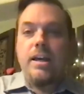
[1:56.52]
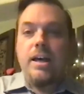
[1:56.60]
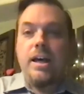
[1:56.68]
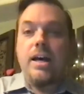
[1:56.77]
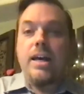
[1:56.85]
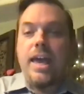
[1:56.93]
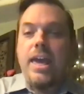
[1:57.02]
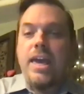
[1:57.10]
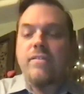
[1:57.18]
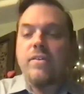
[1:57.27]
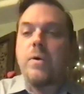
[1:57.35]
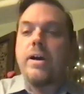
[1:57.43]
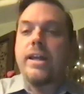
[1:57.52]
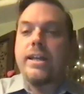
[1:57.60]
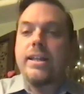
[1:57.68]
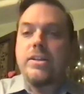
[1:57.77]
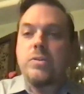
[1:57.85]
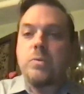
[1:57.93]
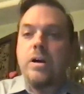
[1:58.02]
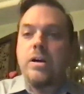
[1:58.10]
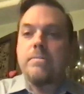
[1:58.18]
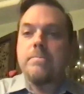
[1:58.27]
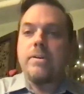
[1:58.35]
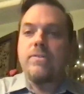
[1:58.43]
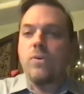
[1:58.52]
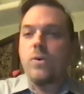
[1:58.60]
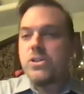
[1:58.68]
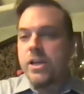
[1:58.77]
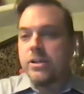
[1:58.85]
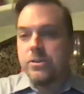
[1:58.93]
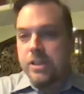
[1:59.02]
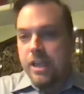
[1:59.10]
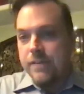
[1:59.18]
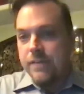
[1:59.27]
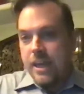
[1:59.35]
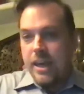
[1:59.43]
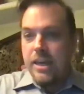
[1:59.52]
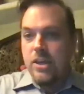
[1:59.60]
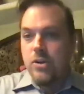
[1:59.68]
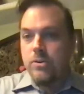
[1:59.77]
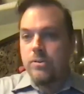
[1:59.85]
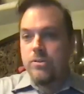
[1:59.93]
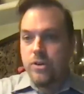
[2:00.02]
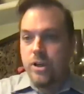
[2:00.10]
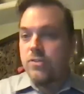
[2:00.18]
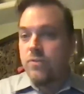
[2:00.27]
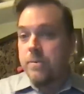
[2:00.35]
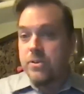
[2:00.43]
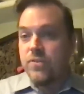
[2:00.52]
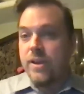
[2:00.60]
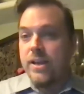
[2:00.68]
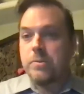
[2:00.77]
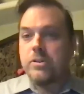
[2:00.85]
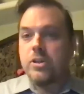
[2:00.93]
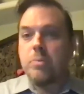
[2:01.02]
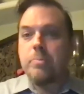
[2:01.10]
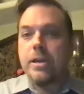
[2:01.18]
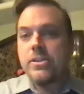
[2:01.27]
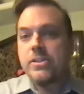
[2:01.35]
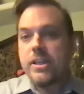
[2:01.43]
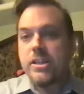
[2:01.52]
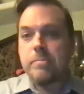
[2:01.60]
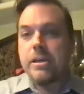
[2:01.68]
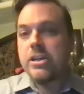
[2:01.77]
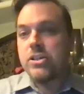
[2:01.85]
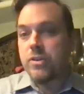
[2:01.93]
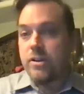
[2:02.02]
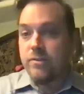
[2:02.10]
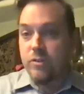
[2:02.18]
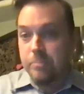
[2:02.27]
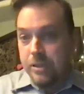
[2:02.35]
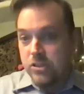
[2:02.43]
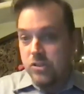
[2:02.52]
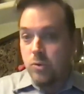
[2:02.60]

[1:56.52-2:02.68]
Hey everyone, I'd like to welcome voice actor David Kaye, who Transformers fans will know best as Megatron from Beast